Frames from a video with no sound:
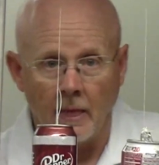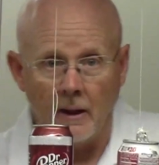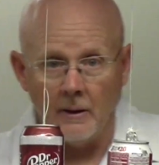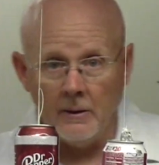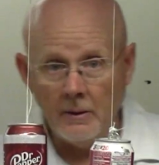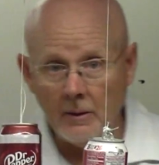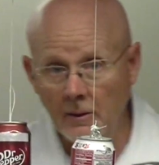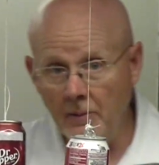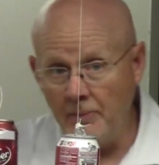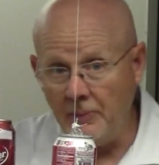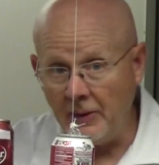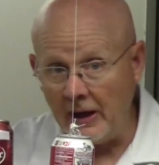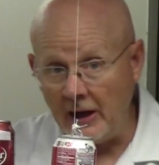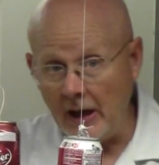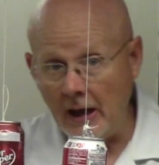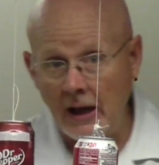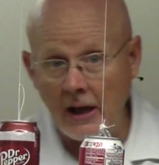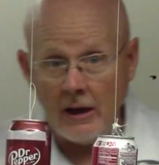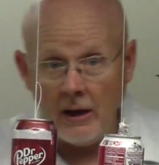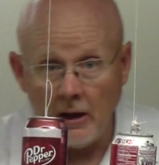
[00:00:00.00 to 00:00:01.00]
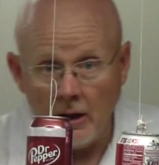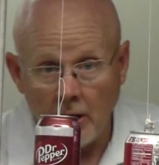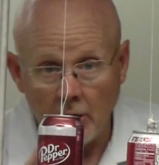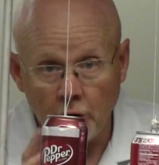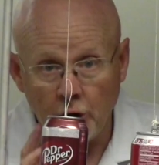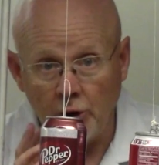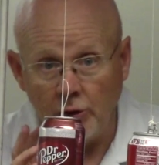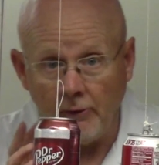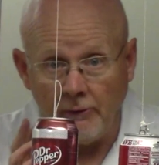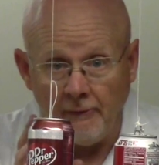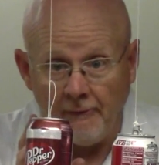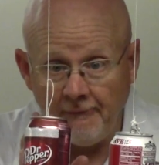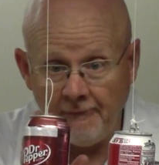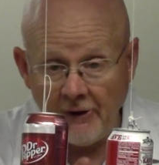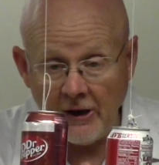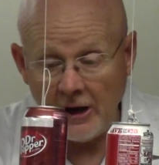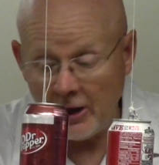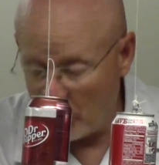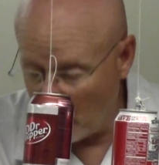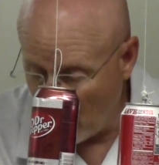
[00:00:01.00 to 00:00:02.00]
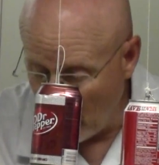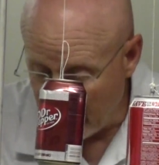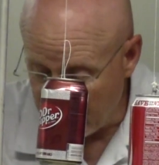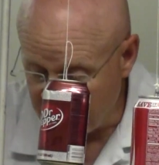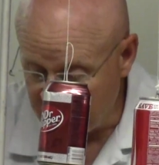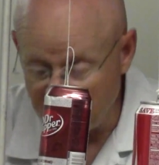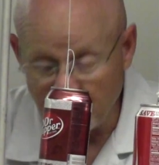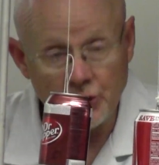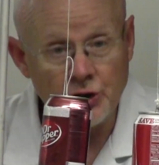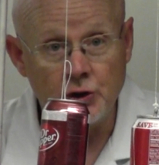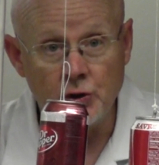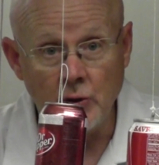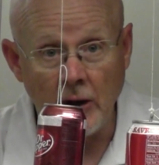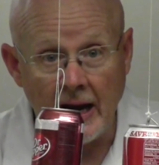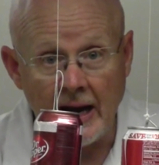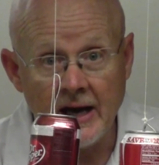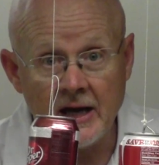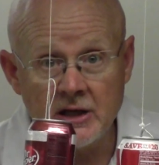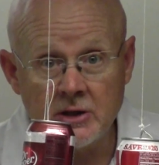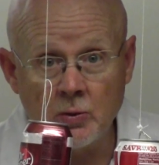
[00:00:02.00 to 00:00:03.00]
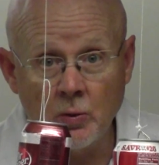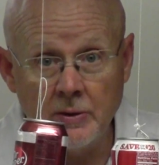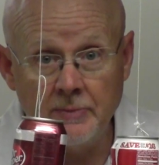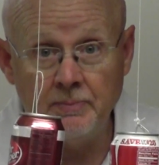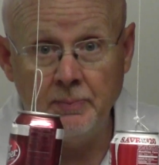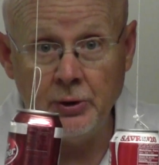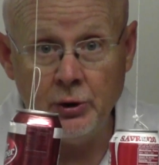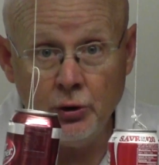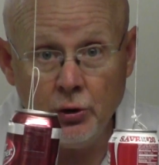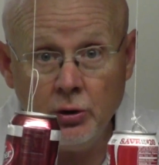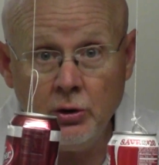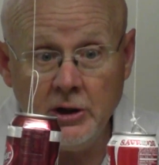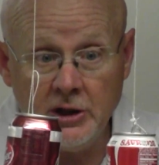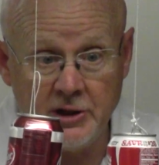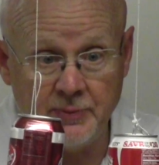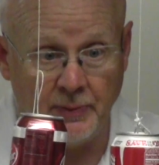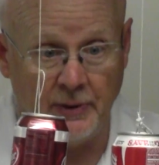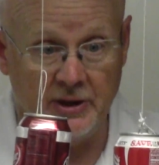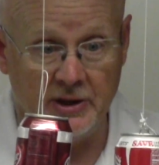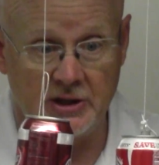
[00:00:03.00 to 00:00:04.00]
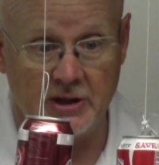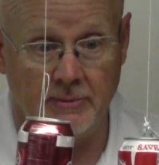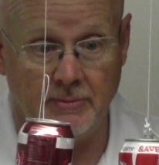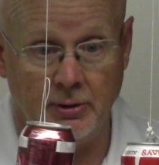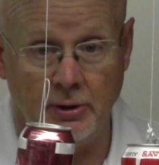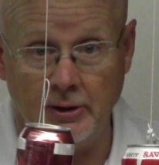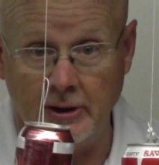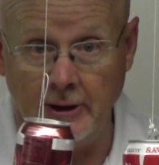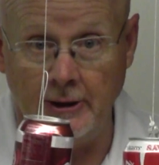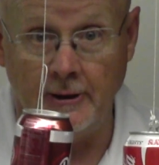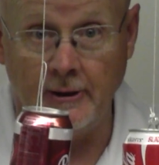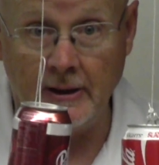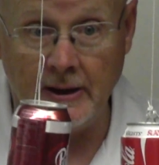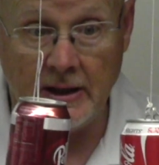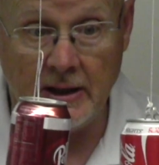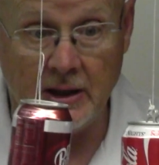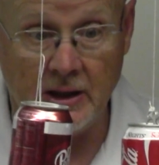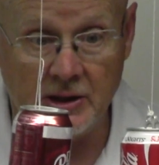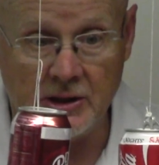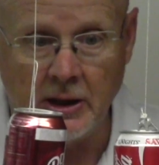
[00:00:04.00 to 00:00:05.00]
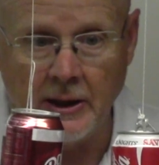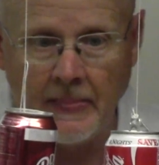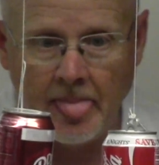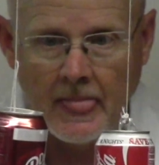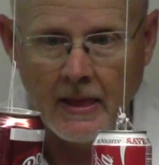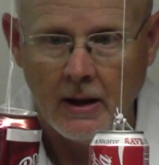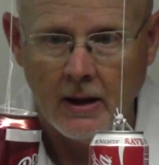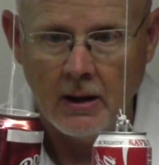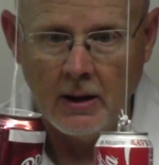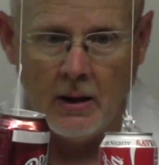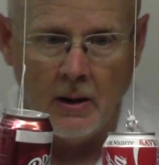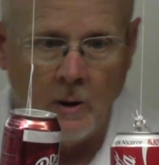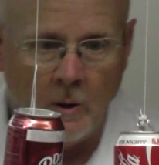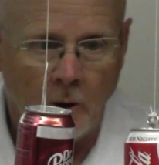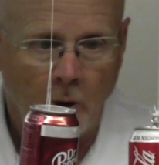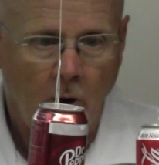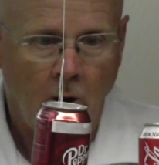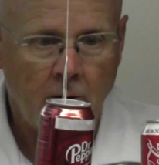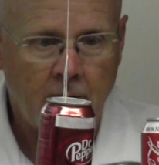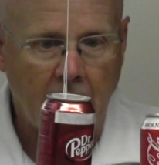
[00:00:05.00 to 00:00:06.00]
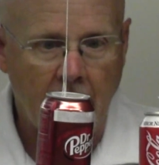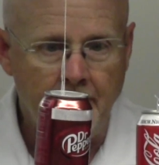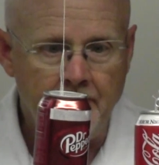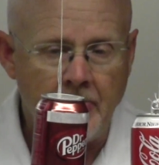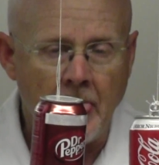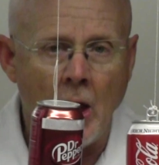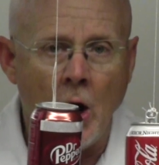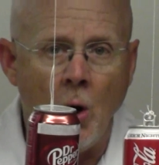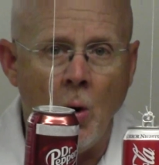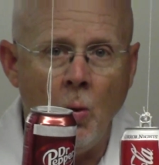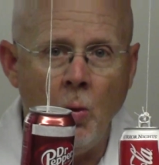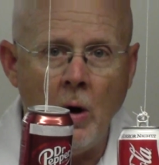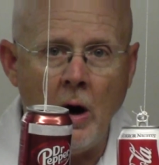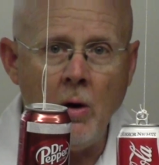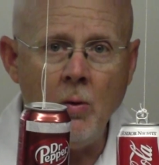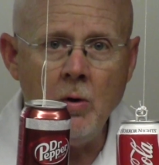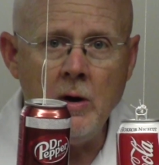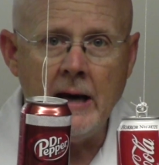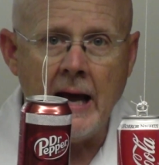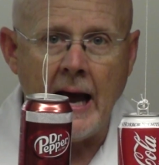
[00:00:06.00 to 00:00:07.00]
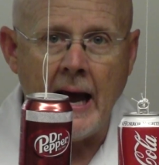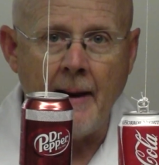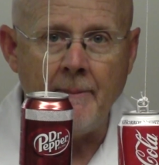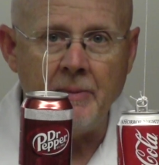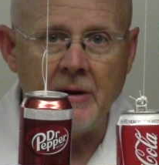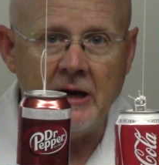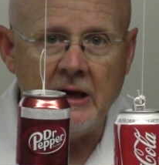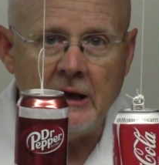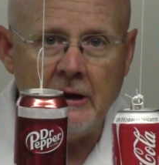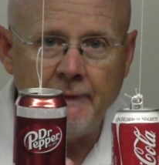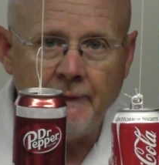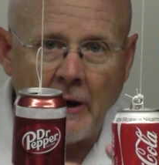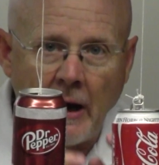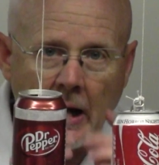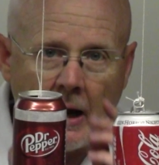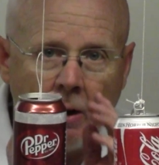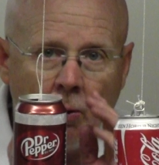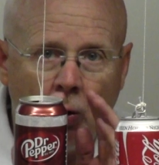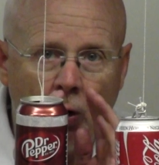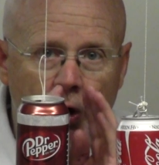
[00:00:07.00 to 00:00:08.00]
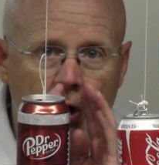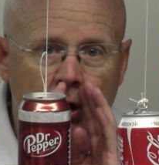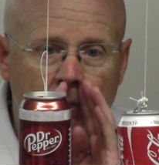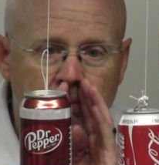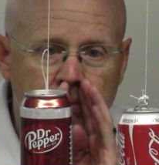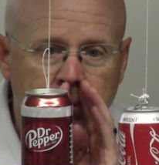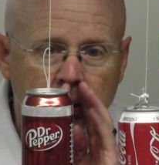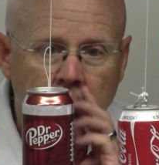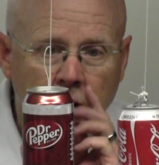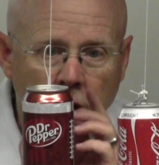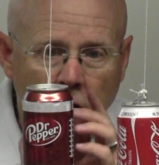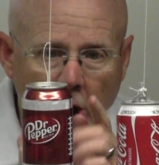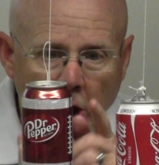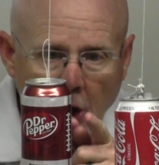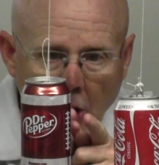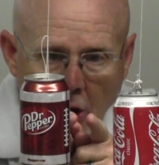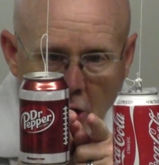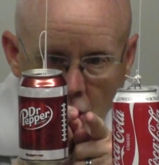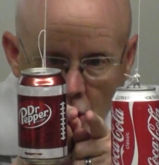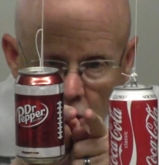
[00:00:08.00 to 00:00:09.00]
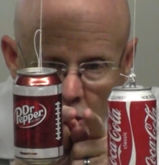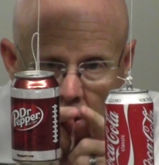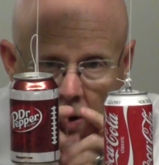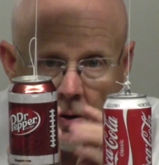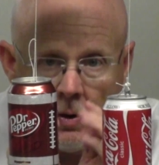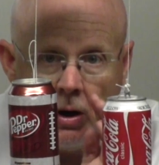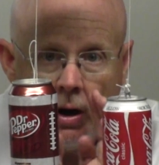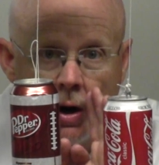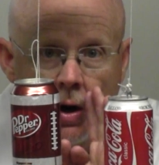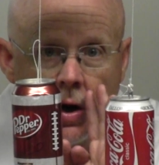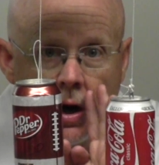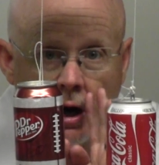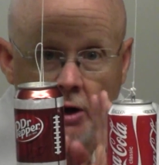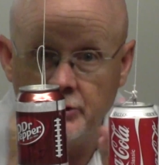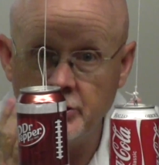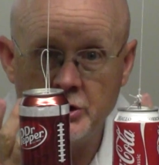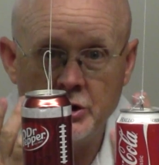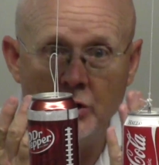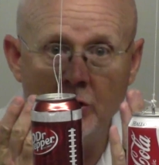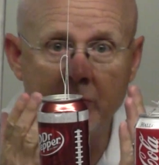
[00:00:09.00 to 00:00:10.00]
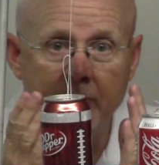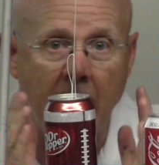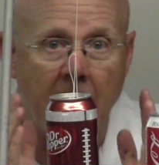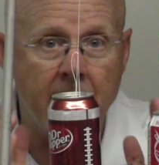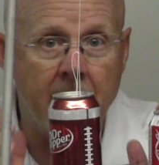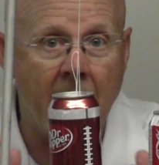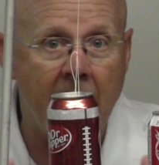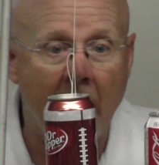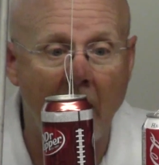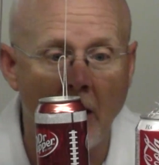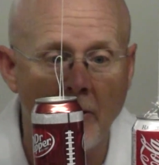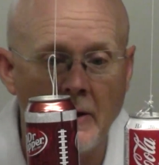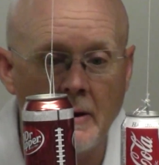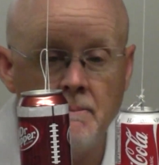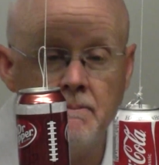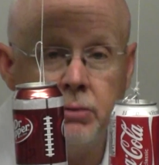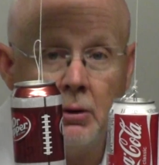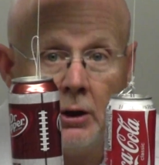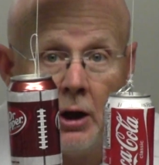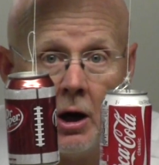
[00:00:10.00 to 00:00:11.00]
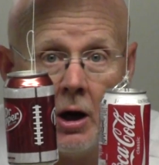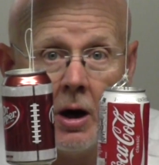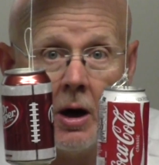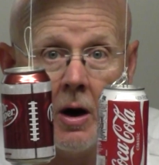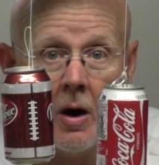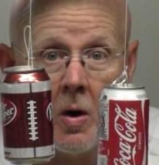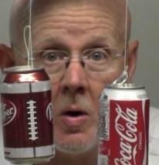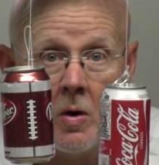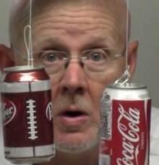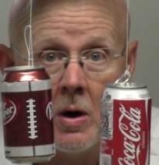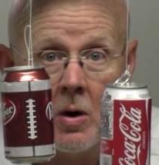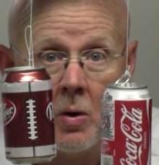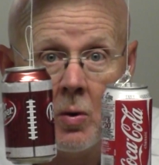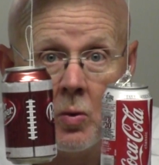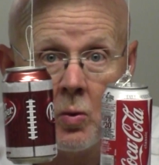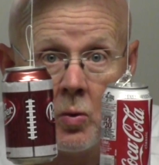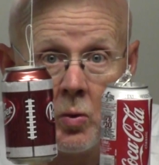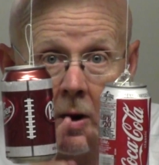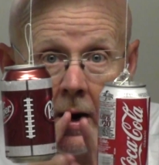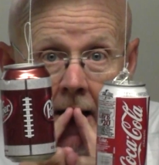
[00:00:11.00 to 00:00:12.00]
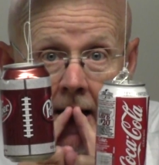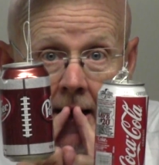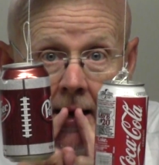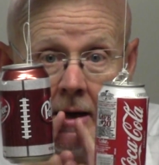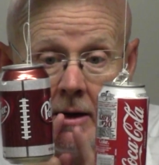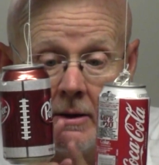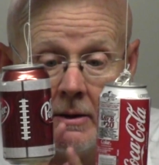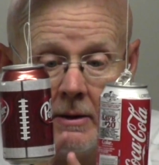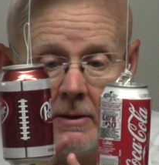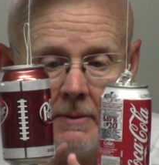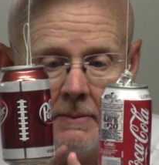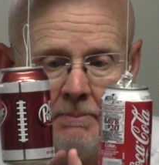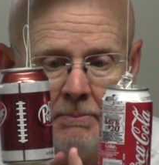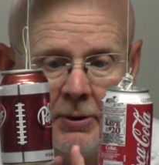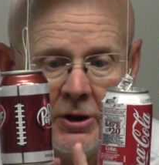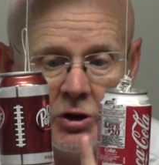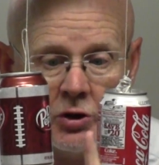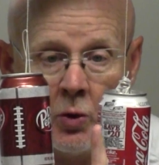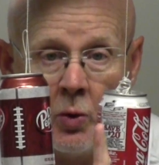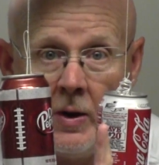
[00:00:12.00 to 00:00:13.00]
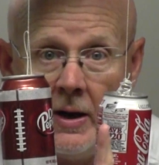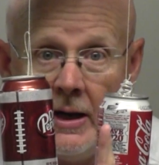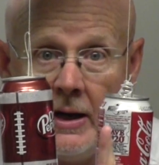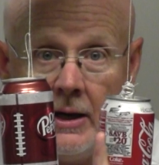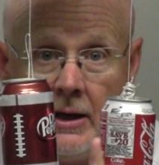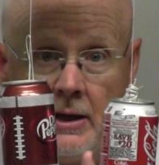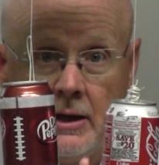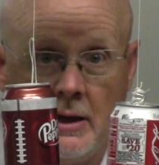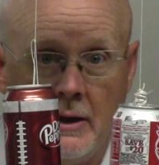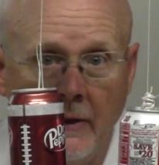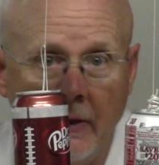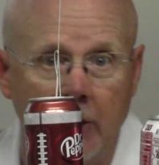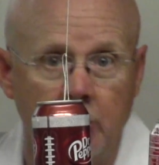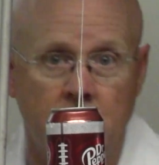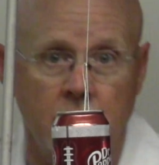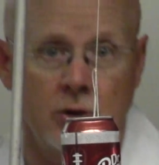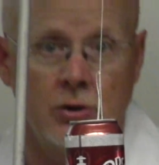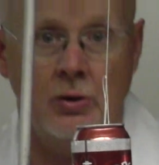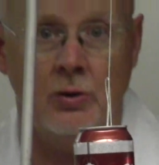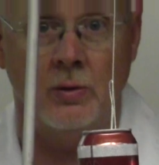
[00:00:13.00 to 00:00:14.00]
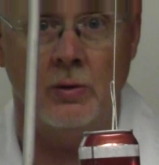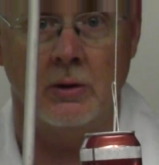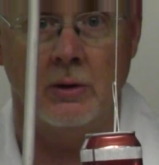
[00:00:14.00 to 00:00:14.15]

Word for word: Uh, but a fun question to ask with Bernoulli's principle here is okay, what would happen if I were to blow, I'll just use my mouth and blow right between the two?